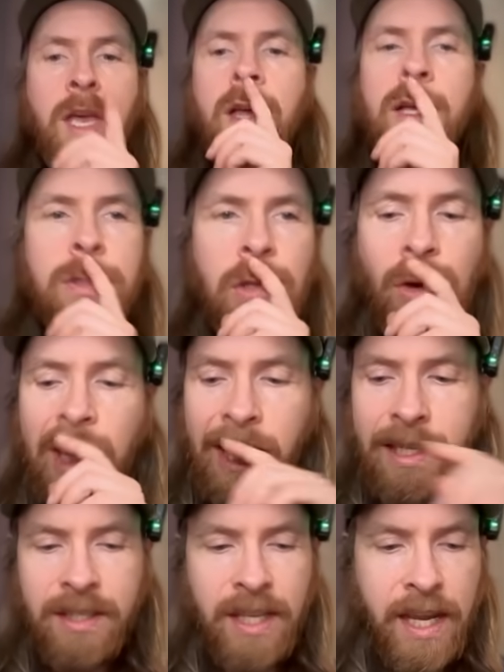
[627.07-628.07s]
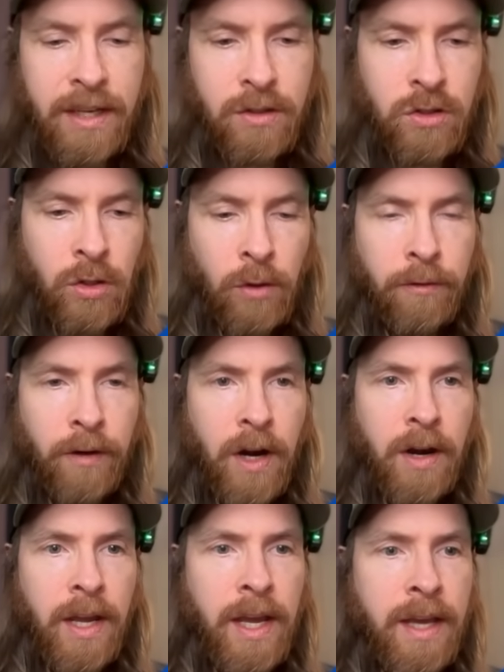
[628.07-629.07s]
So I gotta say, so
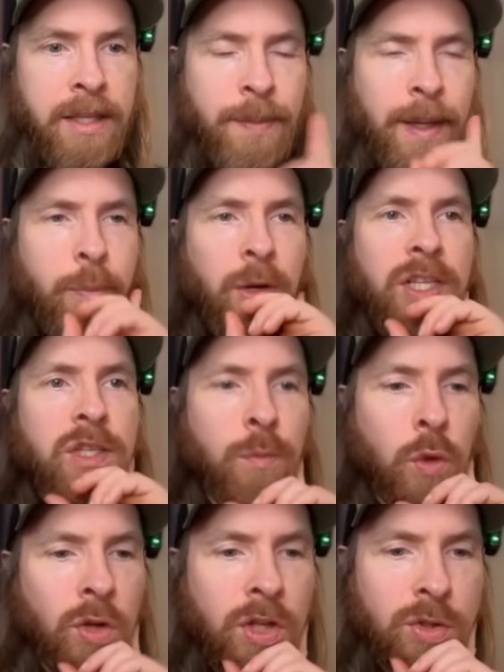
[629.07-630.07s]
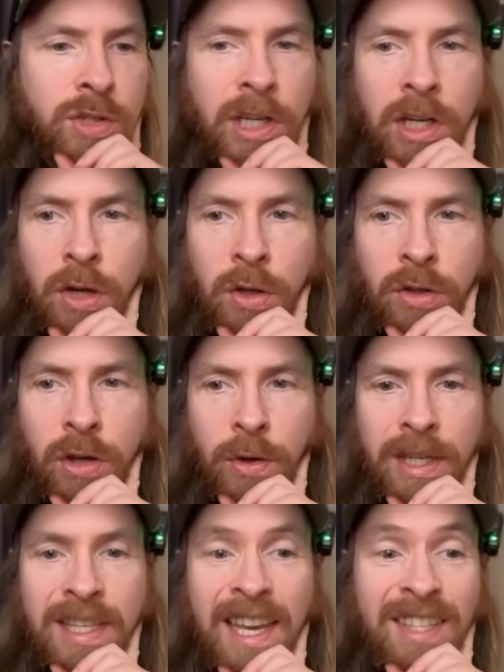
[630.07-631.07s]
far, uh, it's been pretty smooth using Claude
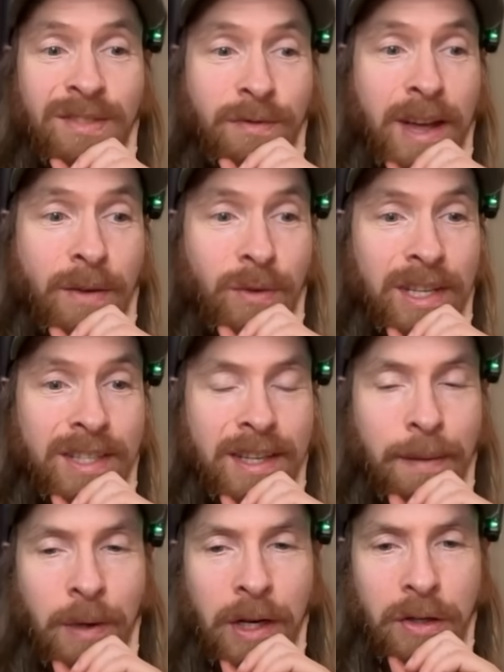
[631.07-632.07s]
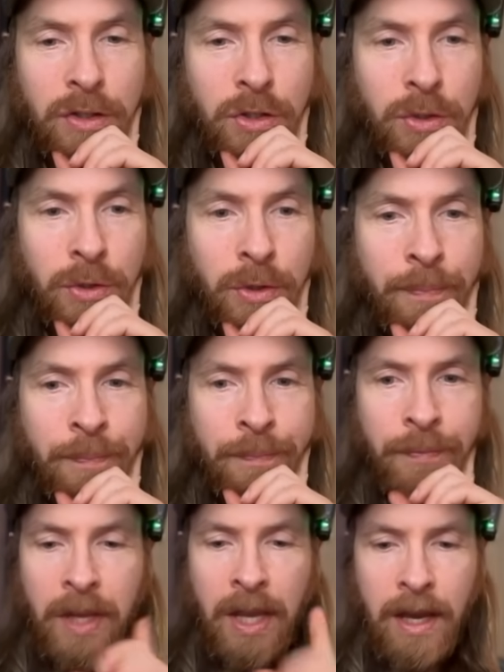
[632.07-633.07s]
Codex. It's very similar to...
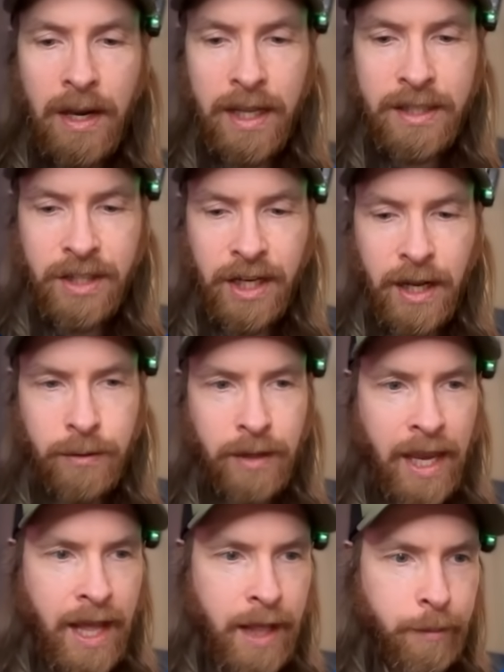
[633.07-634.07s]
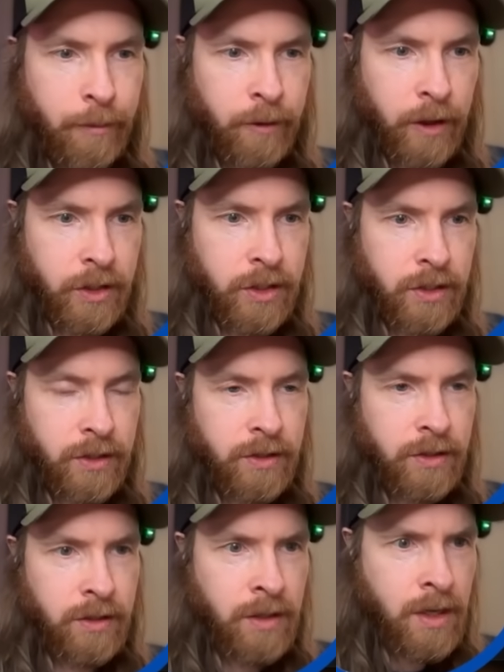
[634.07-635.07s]
Let's check out the help
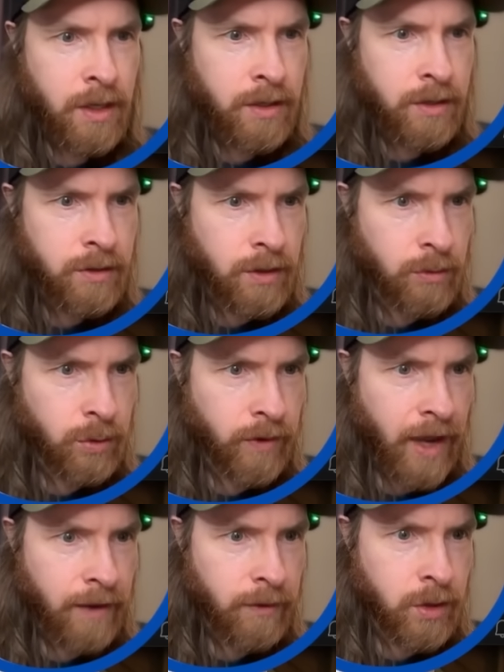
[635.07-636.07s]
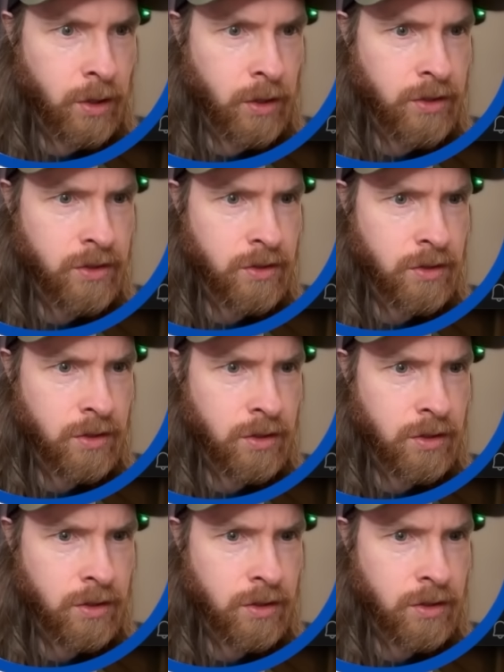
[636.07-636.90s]
functions. So do we have cost?